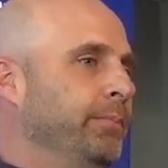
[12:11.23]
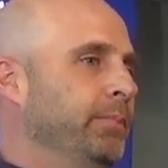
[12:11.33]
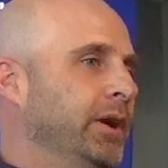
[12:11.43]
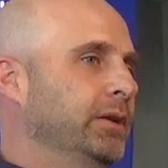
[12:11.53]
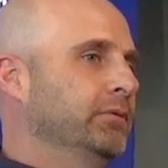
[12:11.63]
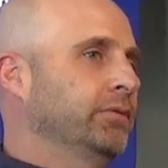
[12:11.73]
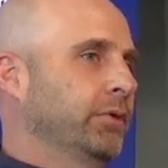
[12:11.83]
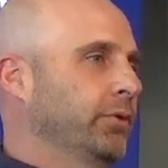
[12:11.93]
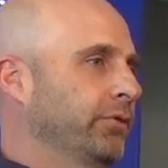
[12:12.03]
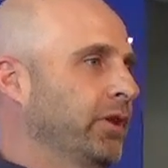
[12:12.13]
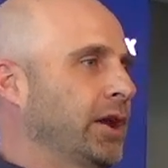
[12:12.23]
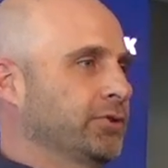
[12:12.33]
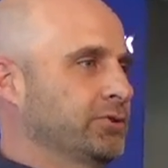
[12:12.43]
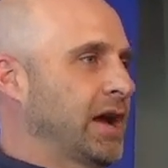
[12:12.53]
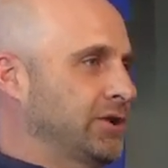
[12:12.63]
But so there's a lot of
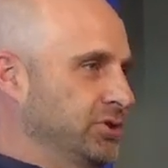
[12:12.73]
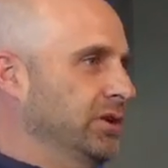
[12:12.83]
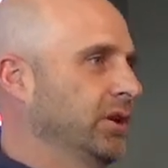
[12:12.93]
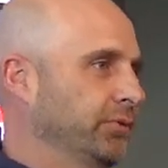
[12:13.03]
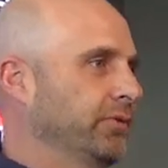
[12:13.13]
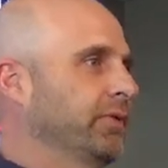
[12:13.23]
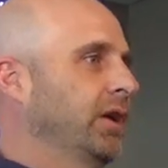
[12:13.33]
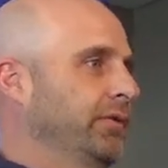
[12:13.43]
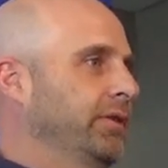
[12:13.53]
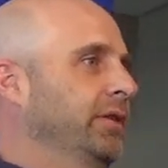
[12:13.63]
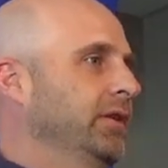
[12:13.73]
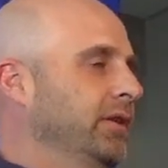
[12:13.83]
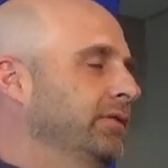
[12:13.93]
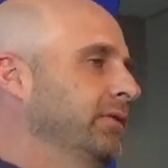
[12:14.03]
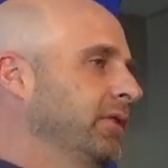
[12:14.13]
strategy that's involved
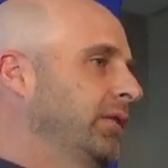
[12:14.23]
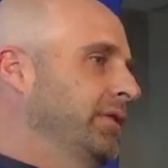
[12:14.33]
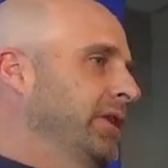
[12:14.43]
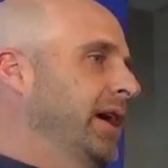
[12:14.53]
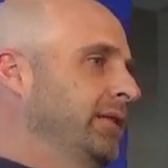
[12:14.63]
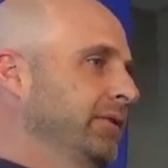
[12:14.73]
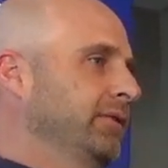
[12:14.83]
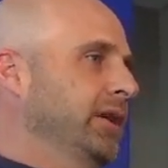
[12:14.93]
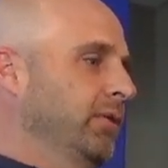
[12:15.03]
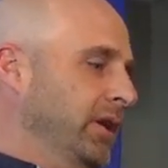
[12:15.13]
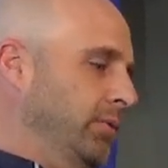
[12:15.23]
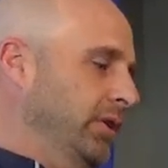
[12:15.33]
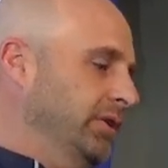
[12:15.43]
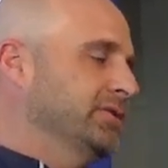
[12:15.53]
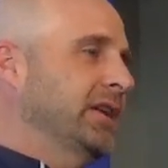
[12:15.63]
in that to say, okay, we're
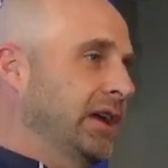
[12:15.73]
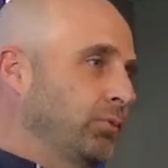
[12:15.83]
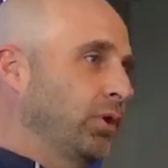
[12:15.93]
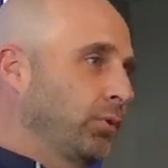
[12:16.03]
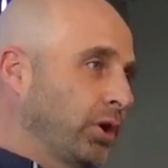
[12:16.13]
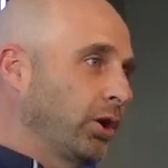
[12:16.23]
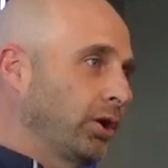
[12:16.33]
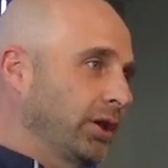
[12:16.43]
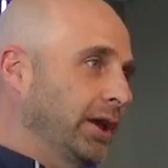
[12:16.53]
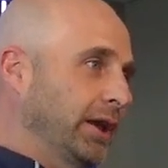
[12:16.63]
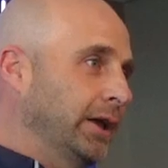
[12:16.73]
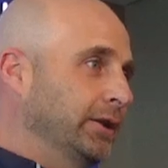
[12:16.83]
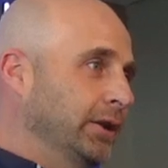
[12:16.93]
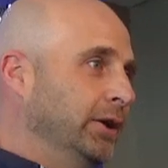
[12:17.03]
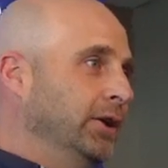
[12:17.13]
going to stay in what we're currently
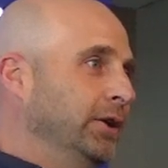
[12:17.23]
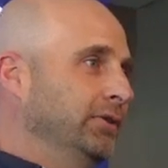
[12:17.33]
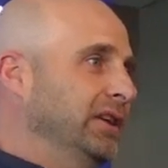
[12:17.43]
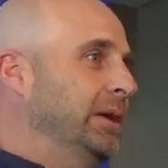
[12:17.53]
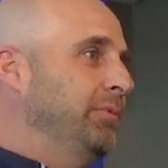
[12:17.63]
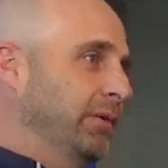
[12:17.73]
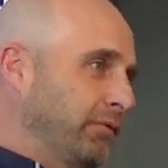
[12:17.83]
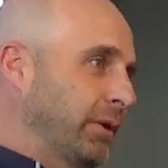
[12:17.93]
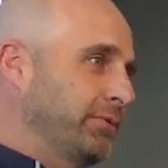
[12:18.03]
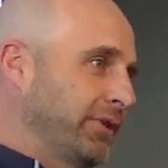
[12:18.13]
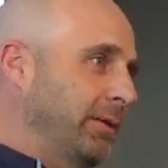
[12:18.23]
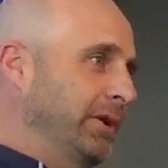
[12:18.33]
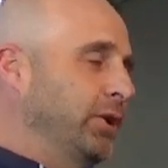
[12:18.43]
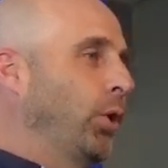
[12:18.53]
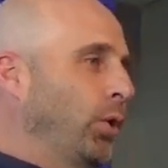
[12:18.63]
in to keep them from
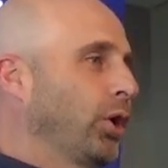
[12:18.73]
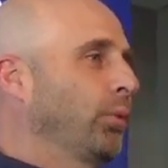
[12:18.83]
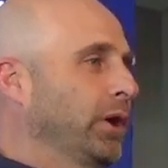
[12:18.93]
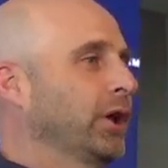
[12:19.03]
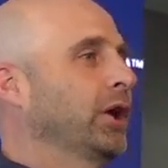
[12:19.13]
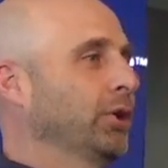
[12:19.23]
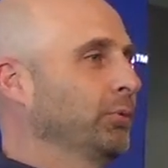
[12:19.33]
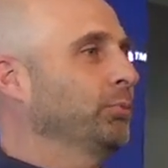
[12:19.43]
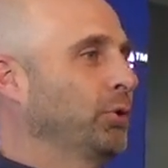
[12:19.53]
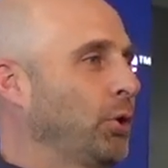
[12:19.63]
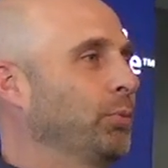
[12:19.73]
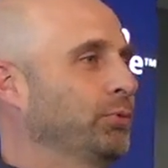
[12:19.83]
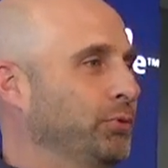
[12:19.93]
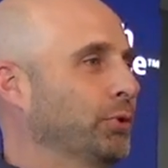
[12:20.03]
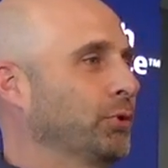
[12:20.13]
subbing, or are we going to go
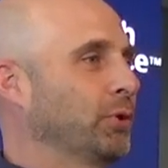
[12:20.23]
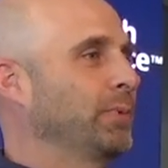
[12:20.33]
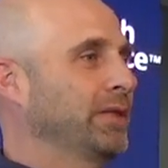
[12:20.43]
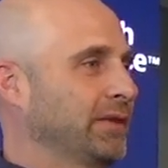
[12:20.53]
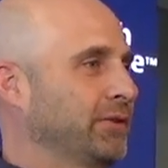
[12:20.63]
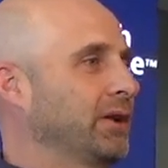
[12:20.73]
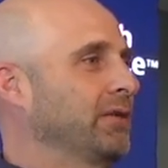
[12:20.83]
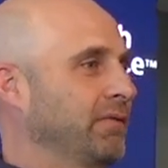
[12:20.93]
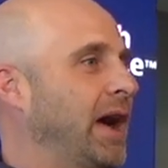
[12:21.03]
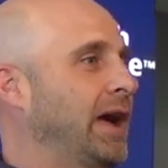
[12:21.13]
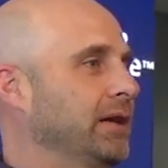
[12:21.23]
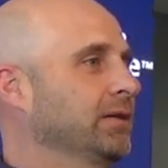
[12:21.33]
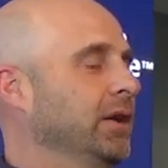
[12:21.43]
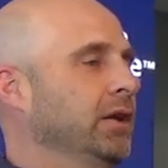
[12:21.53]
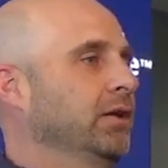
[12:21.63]
to a grouping that's going to invite?
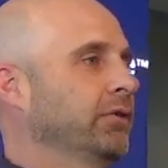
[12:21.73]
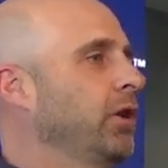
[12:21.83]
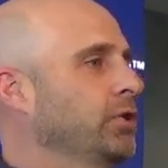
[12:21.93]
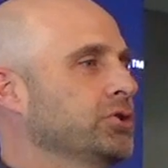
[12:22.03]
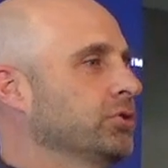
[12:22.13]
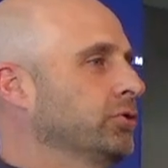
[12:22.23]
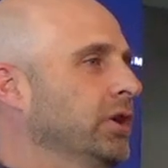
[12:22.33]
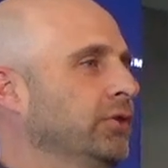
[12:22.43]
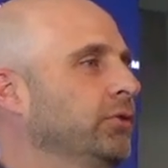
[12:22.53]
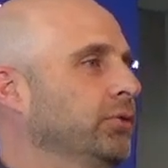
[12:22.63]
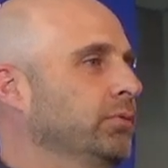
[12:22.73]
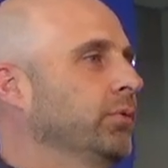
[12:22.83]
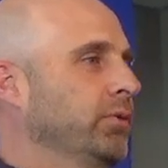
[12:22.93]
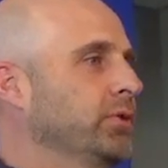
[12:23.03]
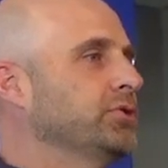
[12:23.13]
As long as you're in tune
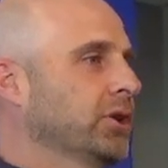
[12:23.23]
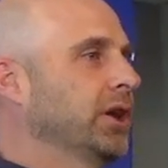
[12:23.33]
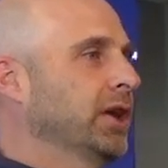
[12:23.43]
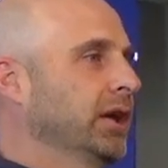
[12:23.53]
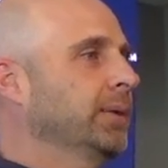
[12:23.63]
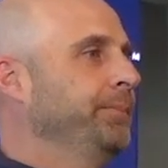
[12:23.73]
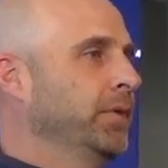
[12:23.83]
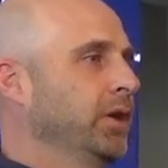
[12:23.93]
with what you're going to get,